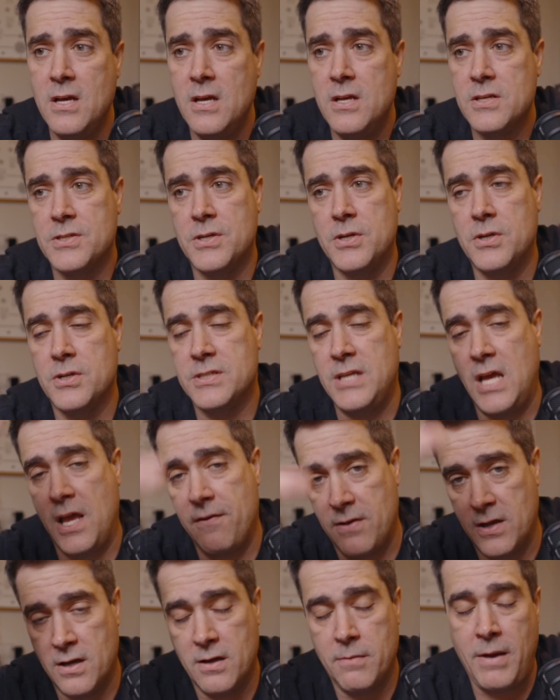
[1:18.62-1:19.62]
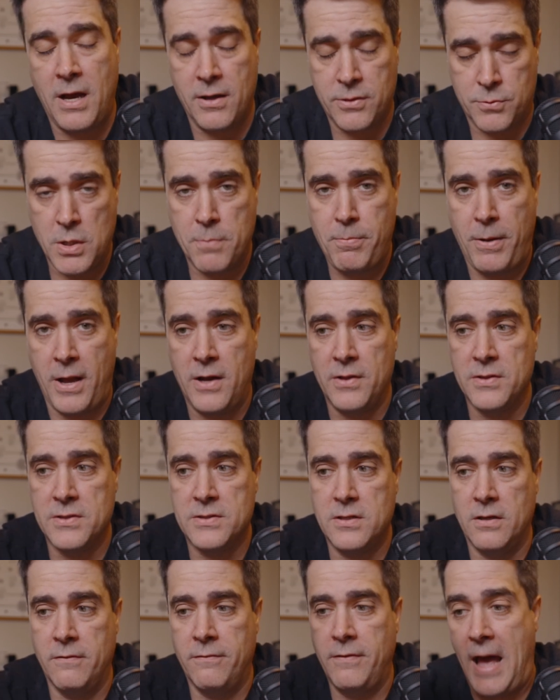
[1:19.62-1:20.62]
So you're saving about 3
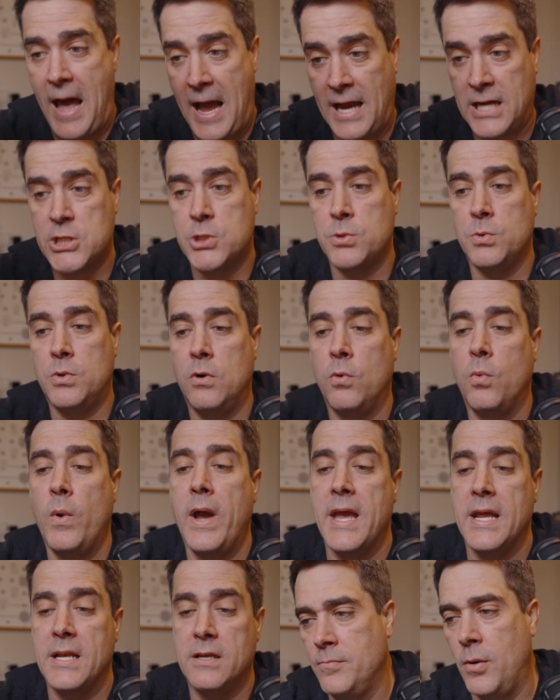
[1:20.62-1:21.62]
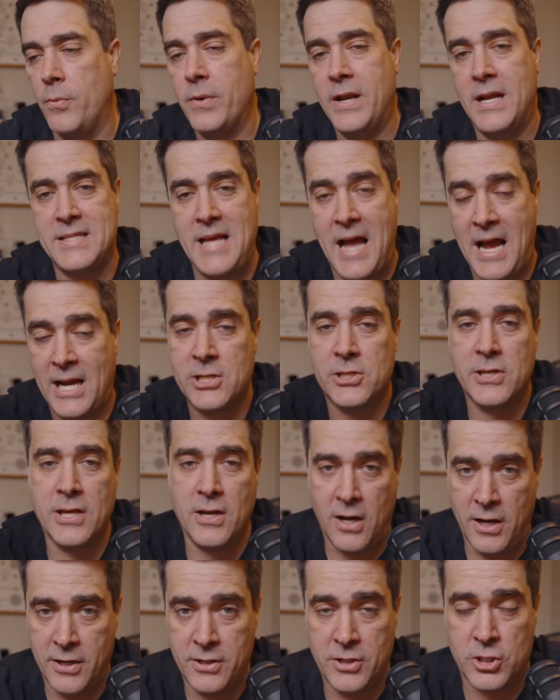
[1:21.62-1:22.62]
pounds of actual weight. But when it's actually
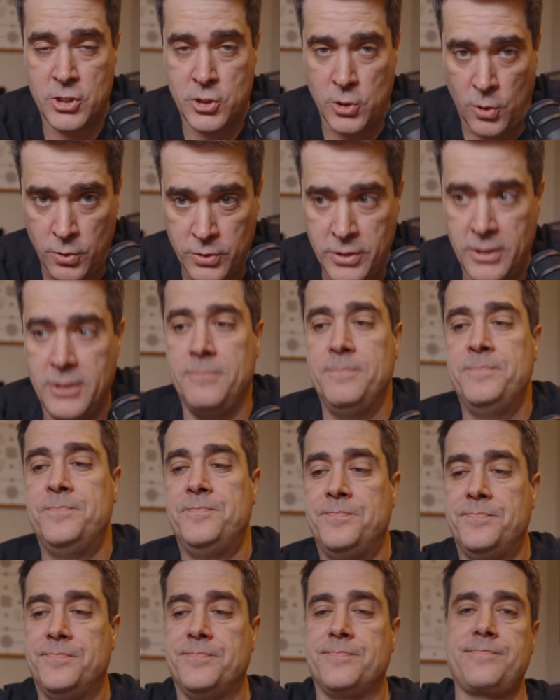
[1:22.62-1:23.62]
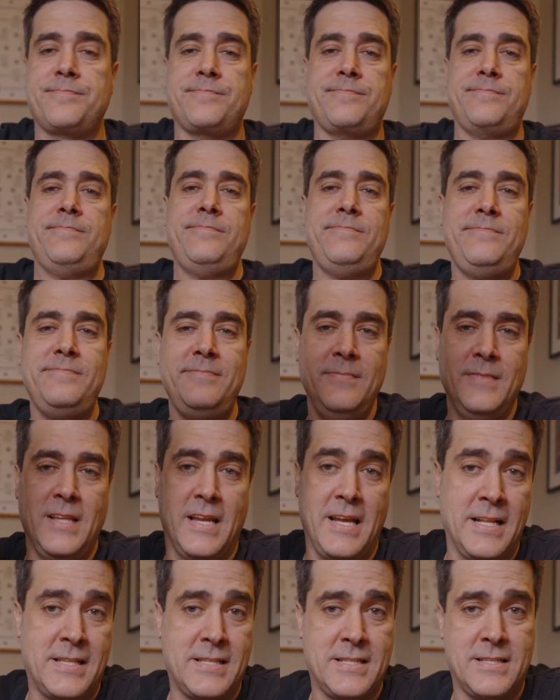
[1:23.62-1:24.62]
on your shoulder,
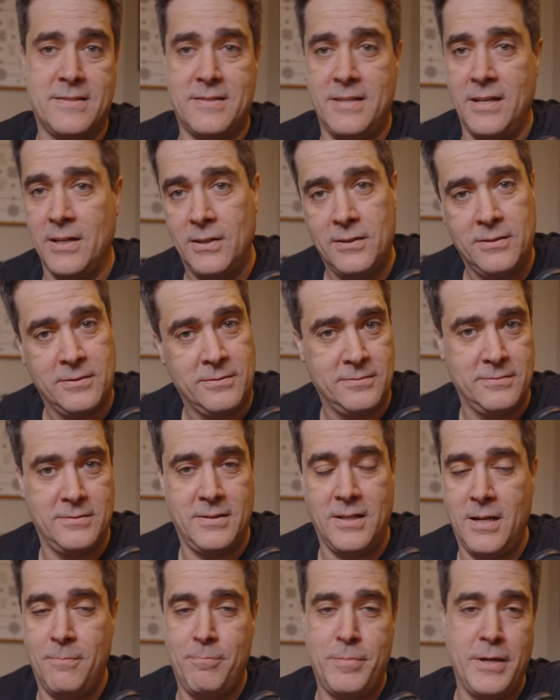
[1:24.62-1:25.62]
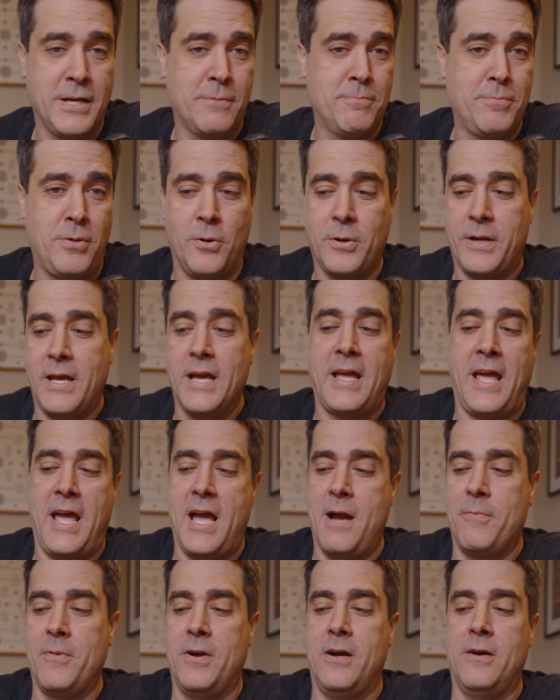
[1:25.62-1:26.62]
it's still a big, bulky
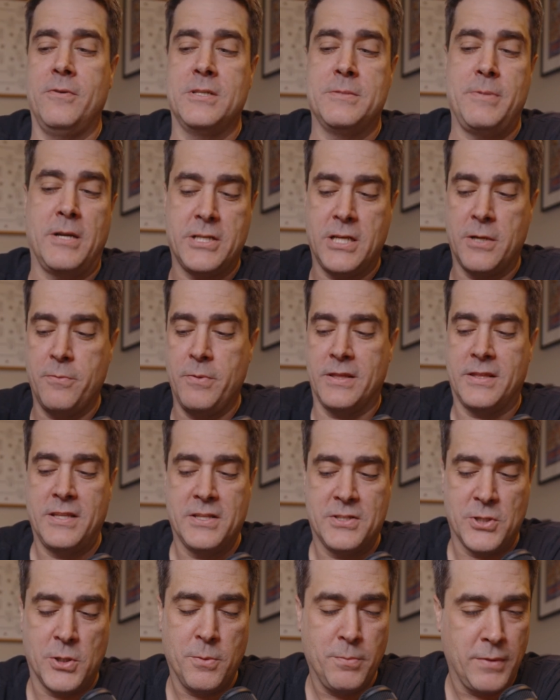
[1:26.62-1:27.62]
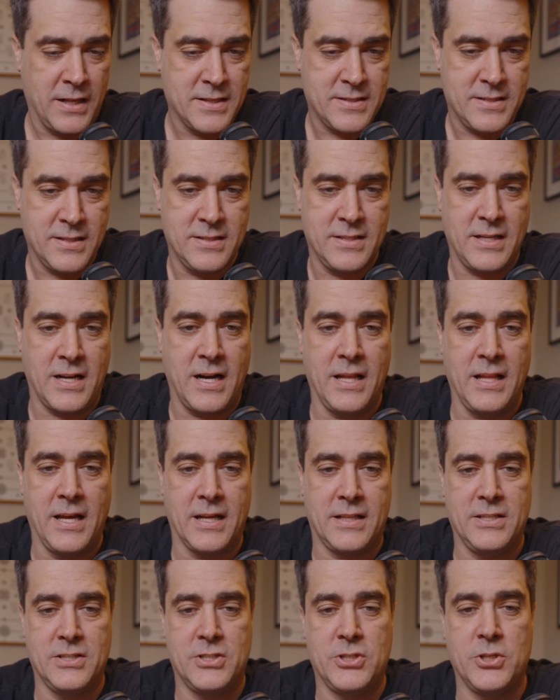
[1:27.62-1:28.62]
camera, especially with the zoom lenses that I
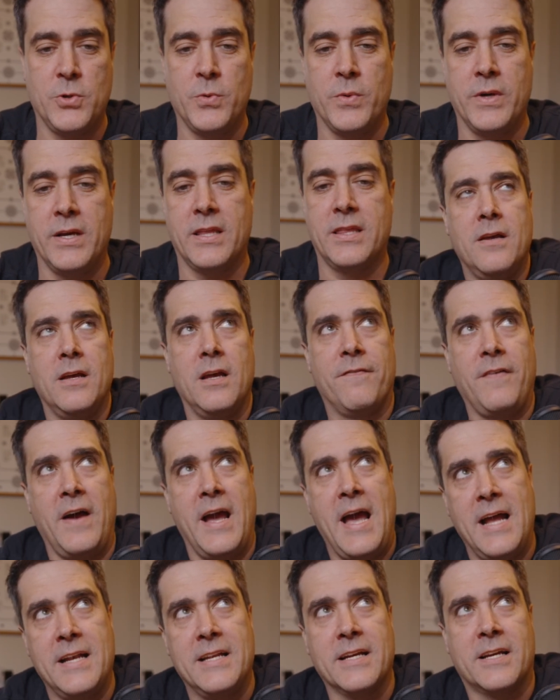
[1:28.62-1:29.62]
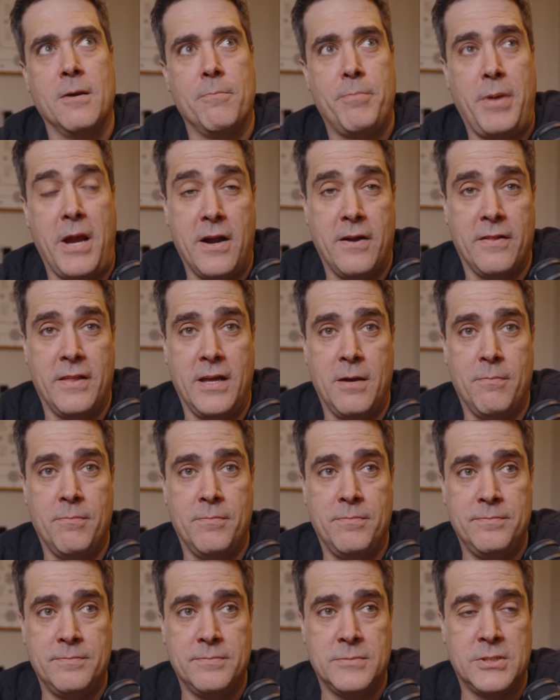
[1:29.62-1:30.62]
like to shoot with. If I had to compare
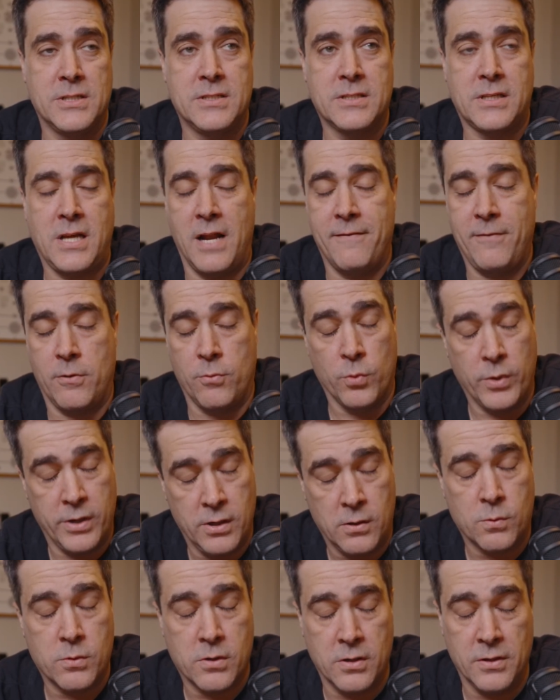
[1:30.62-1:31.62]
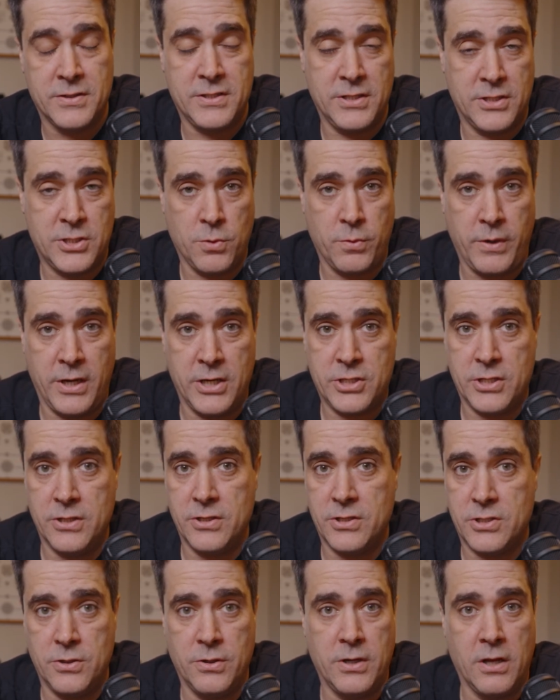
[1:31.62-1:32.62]
them, just kind of a real-world situation,
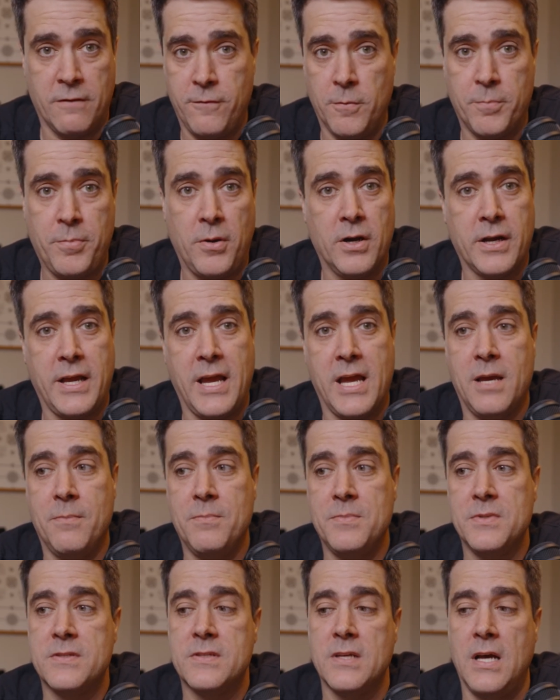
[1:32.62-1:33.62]
shooting football games,